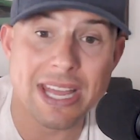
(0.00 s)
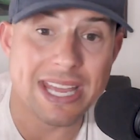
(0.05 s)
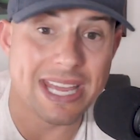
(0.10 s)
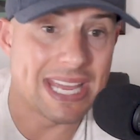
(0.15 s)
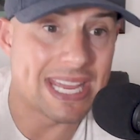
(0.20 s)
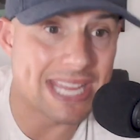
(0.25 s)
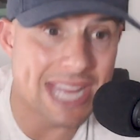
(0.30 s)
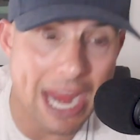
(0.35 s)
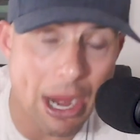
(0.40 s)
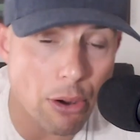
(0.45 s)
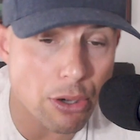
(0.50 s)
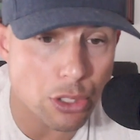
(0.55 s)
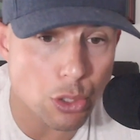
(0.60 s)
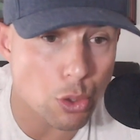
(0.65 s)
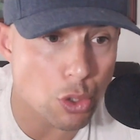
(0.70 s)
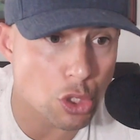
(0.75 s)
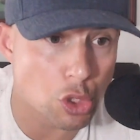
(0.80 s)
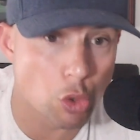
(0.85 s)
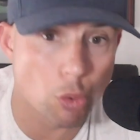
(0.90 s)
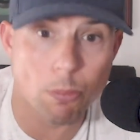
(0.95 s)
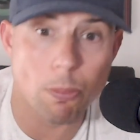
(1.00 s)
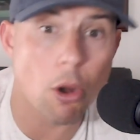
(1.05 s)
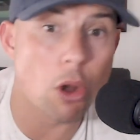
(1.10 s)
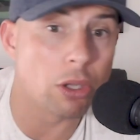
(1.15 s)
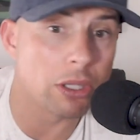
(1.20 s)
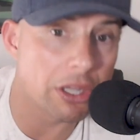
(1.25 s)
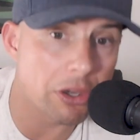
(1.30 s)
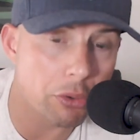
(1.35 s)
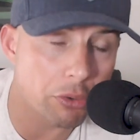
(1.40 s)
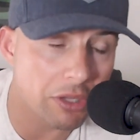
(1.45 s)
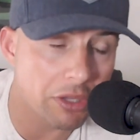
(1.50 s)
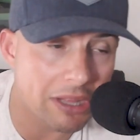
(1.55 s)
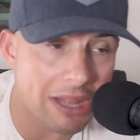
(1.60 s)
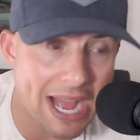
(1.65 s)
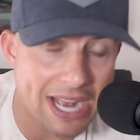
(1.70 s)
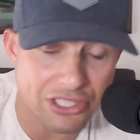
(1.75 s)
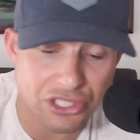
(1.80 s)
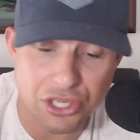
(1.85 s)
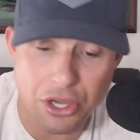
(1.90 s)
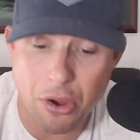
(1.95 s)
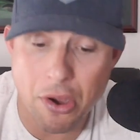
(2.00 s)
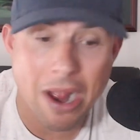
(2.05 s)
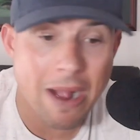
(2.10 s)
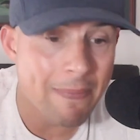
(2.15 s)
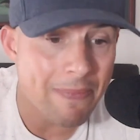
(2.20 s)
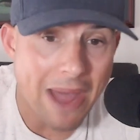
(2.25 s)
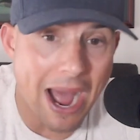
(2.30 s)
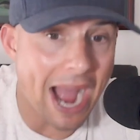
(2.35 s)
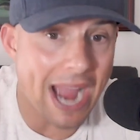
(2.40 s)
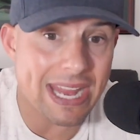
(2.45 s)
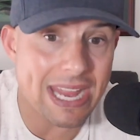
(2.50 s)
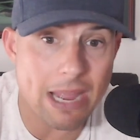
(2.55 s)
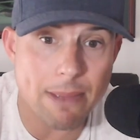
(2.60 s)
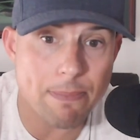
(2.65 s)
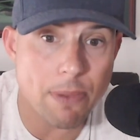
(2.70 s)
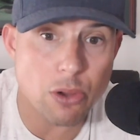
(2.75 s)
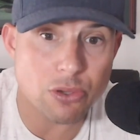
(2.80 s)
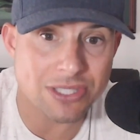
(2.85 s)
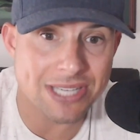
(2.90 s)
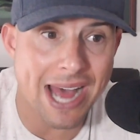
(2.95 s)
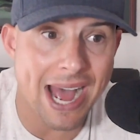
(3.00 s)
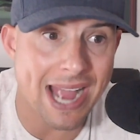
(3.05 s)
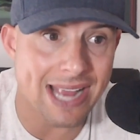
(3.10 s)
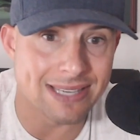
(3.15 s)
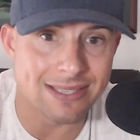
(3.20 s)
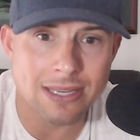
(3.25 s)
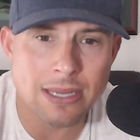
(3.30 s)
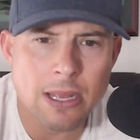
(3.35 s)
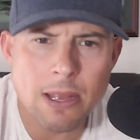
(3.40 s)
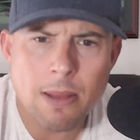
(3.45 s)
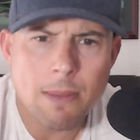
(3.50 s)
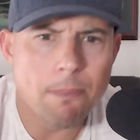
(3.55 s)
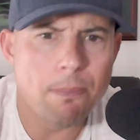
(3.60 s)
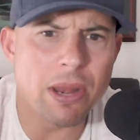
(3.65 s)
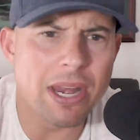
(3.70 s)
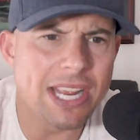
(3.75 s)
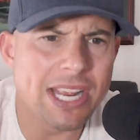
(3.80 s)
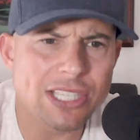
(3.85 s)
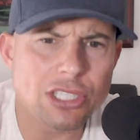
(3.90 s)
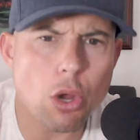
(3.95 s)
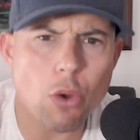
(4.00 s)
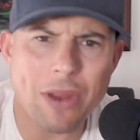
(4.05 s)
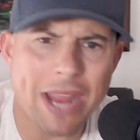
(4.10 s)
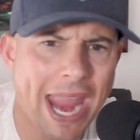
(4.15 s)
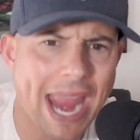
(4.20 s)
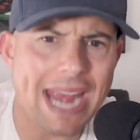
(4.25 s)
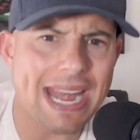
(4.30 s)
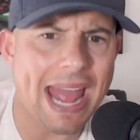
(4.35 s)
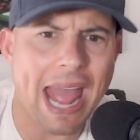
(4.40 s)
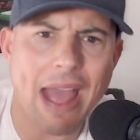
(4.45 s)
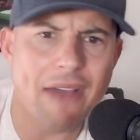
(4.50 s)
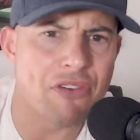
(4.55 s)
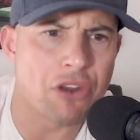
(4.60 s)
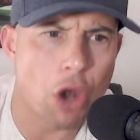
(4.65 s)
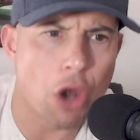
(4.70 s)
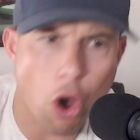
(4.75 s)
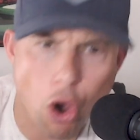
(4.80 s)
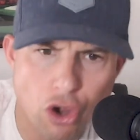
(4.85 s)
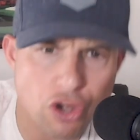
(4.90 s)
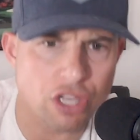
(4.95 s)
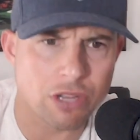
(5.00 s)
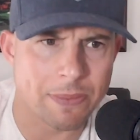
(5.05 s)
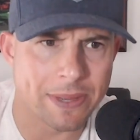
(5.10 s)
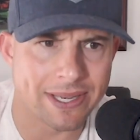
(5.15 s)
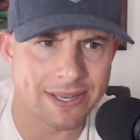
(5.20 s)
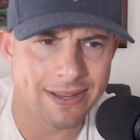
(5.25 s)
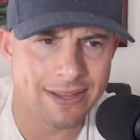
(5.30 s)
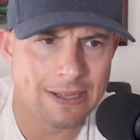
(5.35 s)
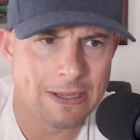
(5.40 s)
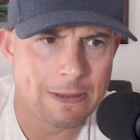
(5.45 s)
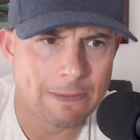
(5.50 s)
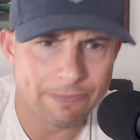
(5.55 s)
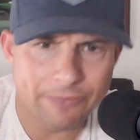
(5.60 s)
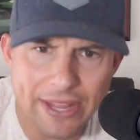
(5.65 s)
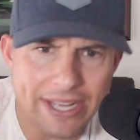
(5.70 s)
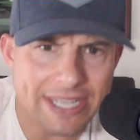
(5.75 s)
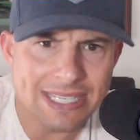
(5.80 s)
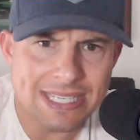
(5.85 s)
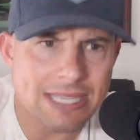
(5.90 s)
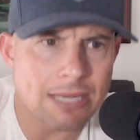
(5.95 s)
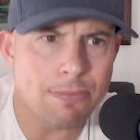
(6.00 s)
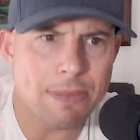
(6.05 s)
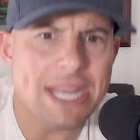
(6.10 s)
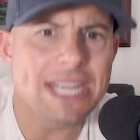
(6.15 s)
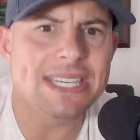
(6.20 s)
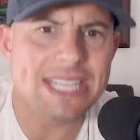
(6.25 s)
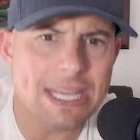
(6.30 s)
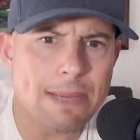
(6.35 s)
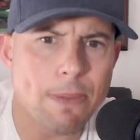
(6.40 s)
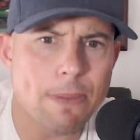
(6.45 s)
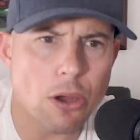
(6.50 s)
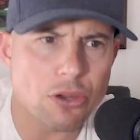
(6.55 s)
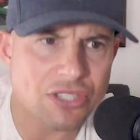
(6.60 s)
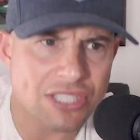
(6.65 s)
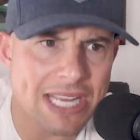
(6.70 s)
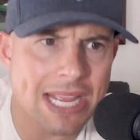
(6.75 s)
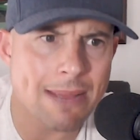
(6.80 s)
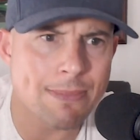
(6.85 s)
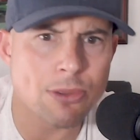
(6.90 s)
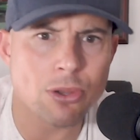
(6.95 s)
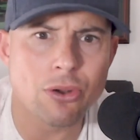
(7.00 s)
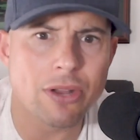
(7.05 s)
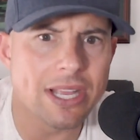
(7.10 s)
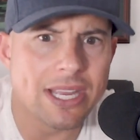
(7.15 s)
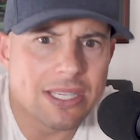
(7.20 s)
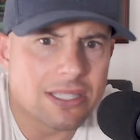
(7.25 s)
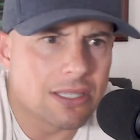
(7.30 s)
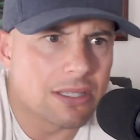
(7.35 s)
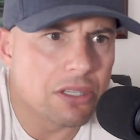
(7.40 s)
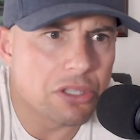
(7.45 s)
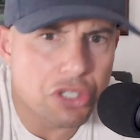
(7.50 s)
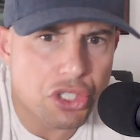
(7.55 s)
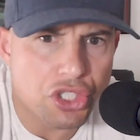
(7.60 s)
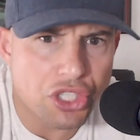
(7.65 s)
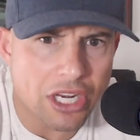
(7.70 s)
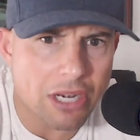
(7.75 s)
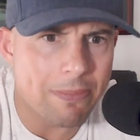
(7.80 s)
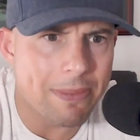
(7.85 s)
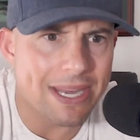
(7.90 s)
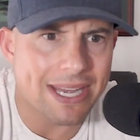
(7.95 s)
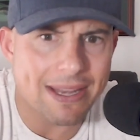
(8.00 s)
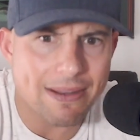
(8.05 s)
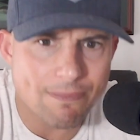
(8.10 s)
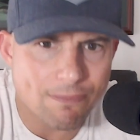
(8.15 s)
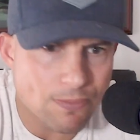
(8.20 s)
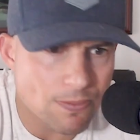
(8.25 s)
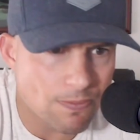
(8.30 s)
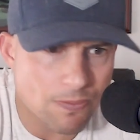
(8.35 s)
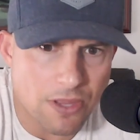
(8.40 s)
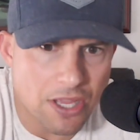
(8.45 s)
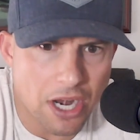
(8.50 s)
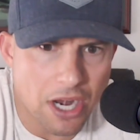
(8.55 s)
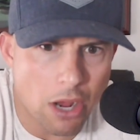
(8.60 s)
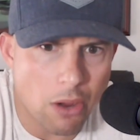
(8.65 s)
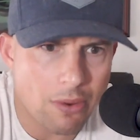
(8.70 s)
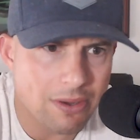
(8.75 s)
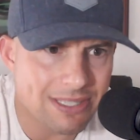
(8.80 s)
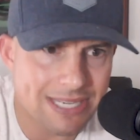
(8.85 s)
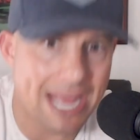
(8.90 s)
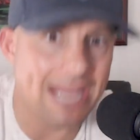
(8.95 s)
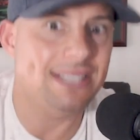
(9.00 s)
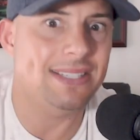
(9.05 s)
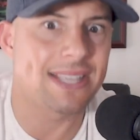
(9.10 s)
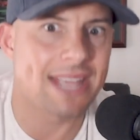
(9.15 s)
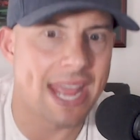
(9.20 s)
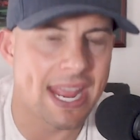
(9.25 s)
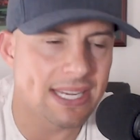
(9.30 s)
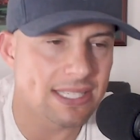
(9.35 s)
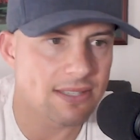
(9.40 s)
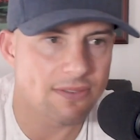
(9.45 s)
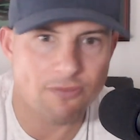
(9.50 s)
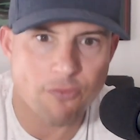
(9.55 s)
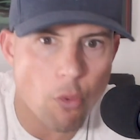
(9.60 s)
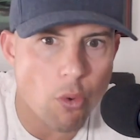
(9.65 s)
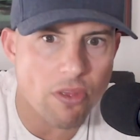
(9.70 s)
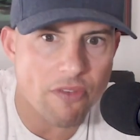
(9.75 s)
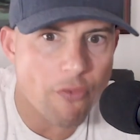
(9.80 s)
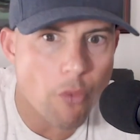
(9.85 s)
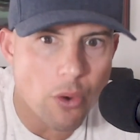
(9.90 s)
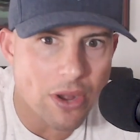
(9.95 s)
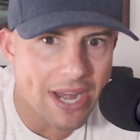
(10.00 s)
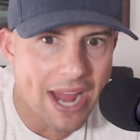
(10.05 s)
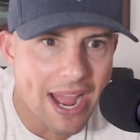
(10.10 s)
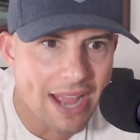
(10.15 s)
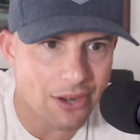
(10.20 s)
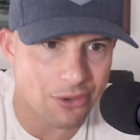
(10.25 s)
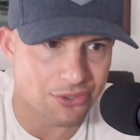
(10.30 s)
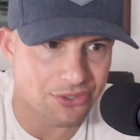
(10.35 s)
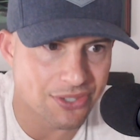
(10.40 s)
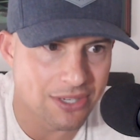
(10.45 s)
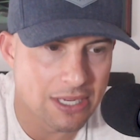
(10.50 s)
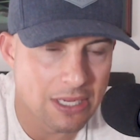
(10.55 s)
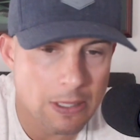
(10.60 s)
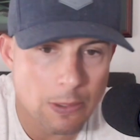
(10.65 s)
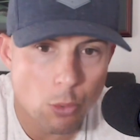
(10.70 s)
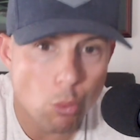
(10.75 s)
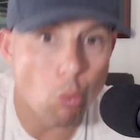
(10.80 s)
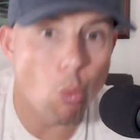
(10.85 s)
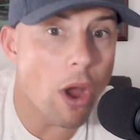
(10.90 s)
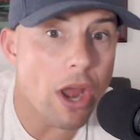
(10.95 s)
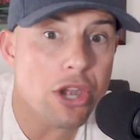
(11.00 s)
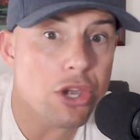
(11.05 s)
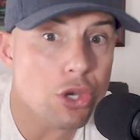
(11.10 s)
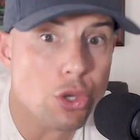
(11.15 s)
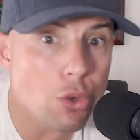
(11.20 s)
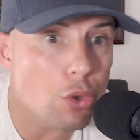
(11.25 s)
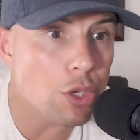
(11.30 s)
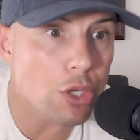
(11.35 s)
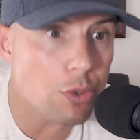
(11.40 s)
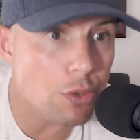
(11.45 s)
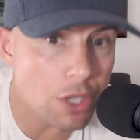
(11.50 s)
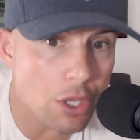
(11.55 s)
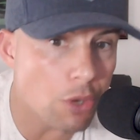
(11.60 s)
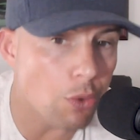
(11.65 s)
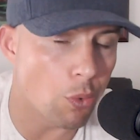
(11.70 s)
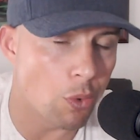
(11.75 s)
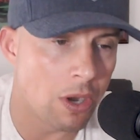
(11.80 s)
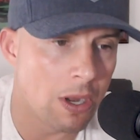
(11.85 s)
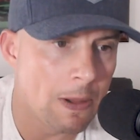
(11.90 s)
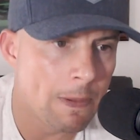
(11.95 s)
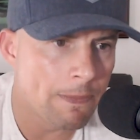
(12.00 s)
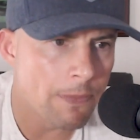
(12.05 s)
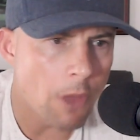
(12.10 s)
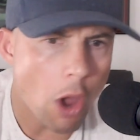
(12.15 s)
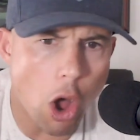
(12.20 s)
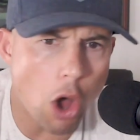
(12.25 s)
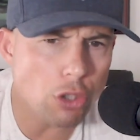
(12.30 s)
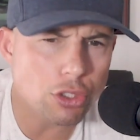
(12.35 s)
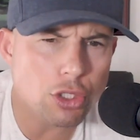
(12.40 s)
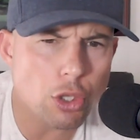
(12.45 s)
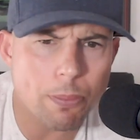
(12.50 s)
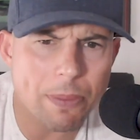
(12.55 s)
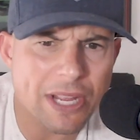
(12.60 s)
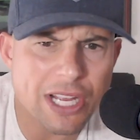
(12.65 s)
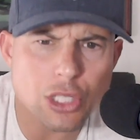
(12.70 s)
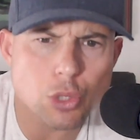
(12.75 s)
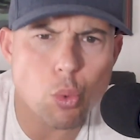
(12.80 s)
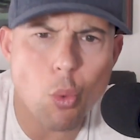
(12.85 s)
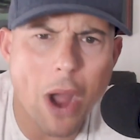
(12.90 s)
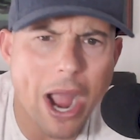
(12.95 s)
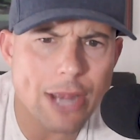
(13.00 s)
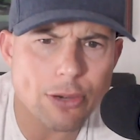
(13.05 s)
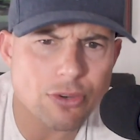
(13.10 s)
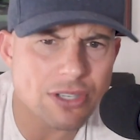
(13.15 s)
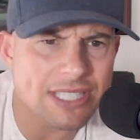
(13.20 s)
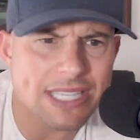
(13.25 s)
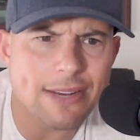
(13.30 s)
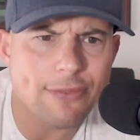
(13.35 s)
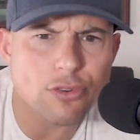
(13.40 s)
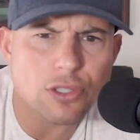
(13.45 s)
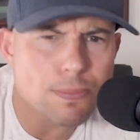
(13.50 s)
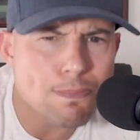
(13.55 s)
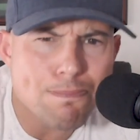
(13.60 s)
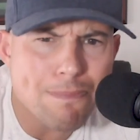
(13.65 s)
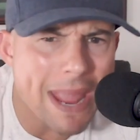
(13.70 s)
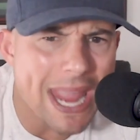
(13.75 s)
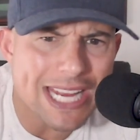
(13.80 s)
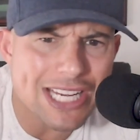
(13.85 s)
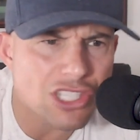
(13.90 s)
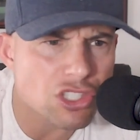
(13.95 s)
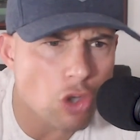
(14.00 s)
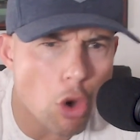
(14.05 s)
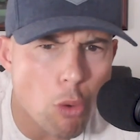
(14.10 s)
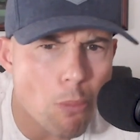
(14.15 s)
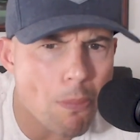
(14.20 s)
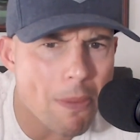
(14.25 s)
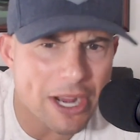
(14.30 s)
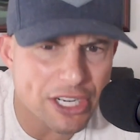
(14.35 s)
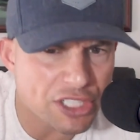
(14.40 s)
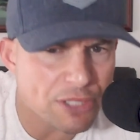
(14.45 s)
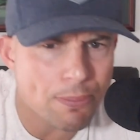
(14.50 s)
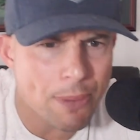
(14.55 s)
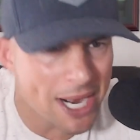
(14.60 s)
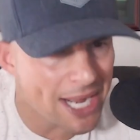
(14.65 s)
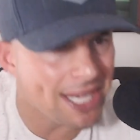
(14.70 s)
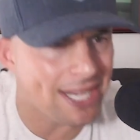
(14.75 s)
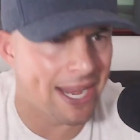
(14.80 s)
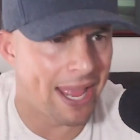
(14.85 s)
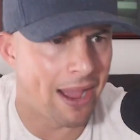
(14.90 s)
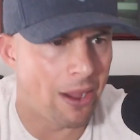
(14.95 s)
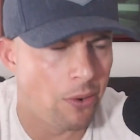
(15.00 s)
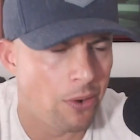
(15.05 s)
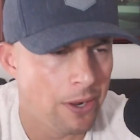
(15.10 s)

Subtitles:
He carried you to Super Bowl literally last year. I get both sides, but it's okay to have an argument. Like, to me, Deebo Samuel is a legitimate, you know, test case for the 49ers. What do you do? Also, because wide receivers make so much money now.